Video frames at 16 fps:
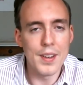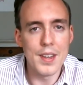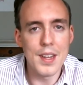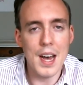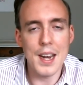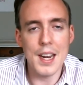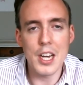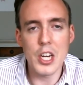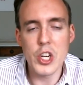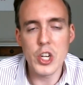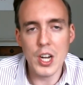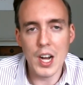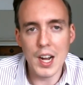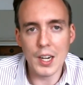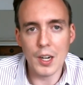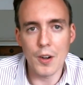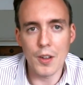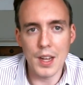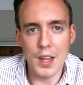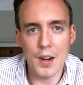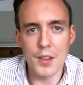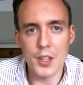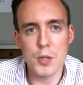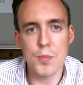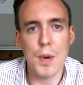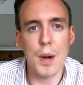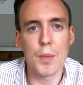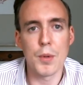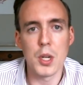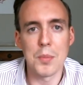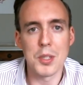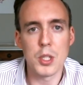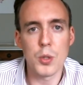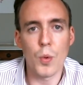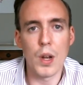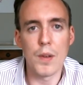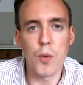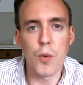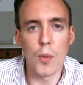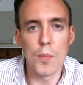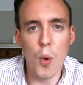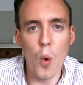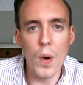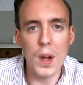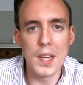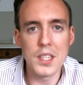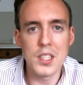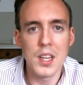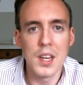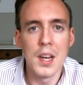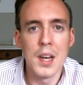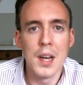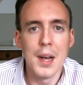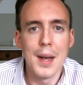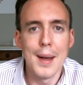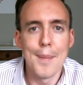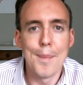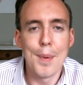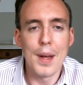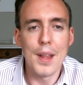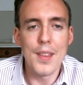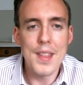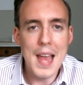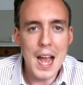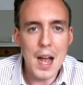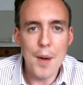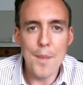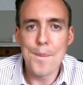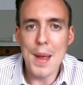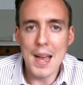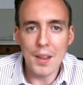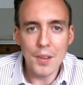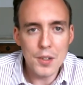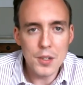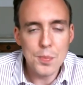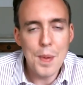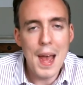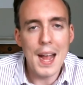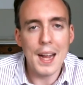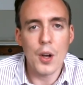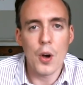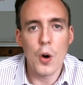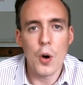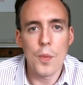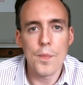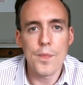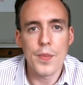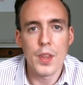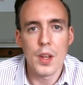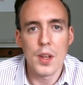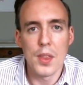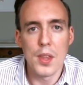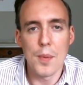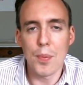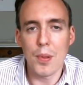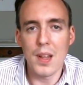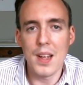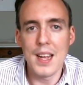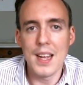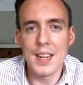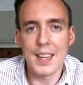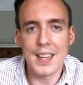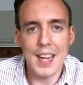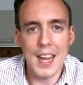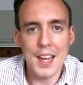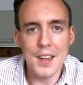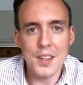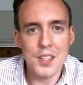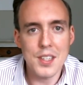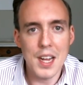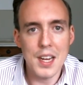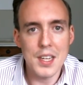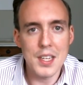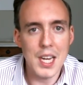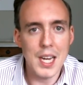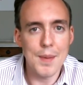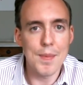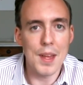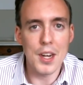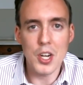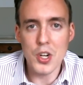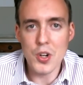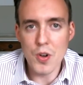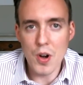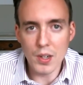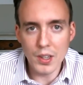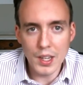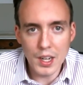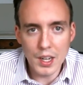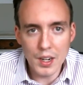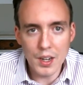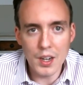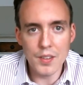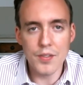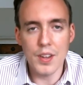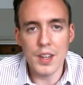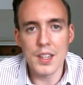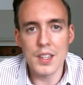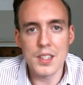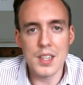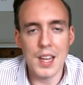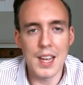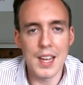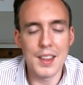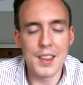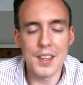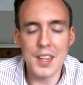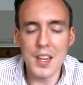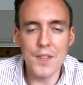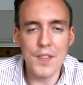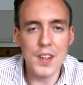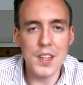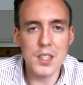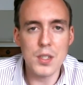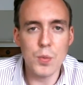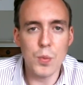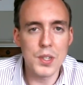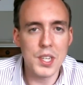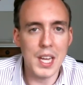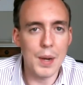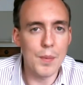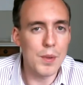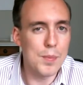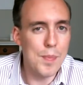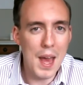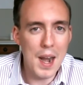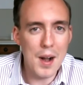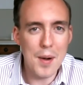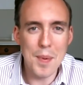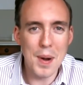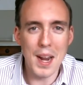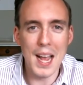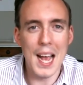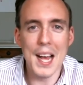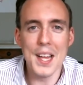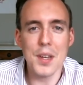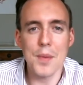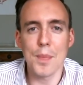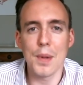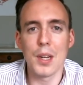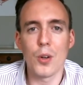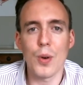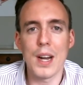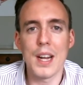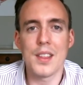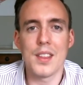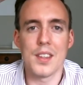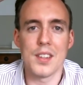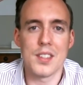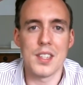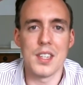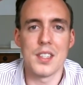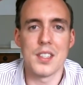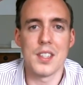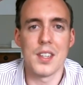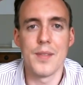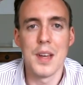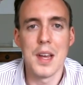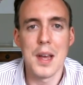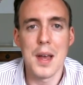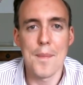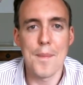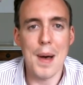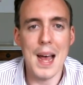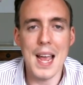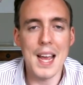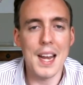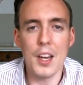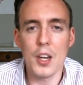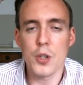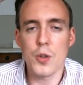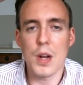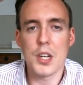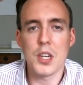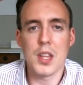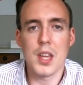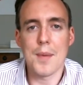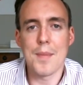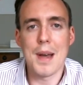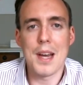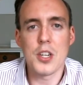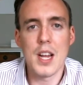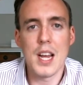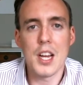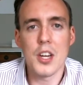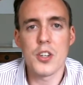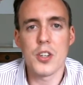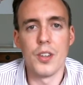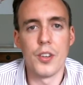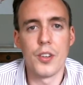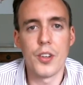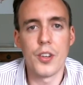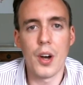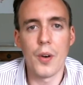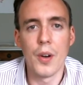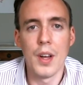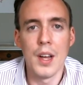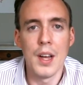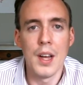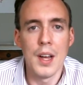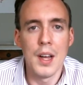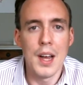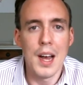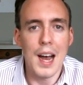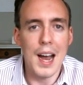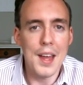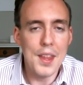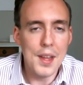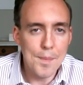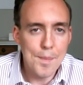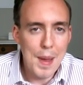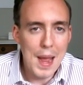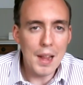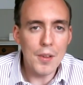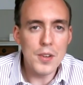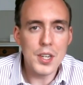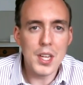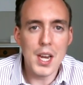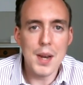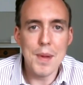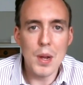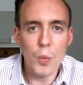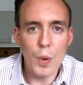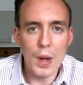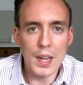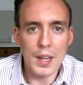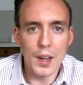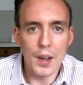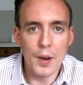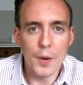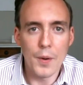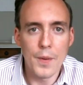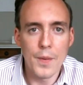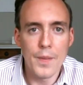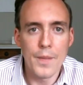Not a shocker there. The spread was almost 24 points. But now Baylor's back home. They're playing a Kansas State team that is struggling on offense, and the defense, once again, was better, but it hasn't been great this season by any stretch of the imagination. So I think Baylor's going to be in Waco.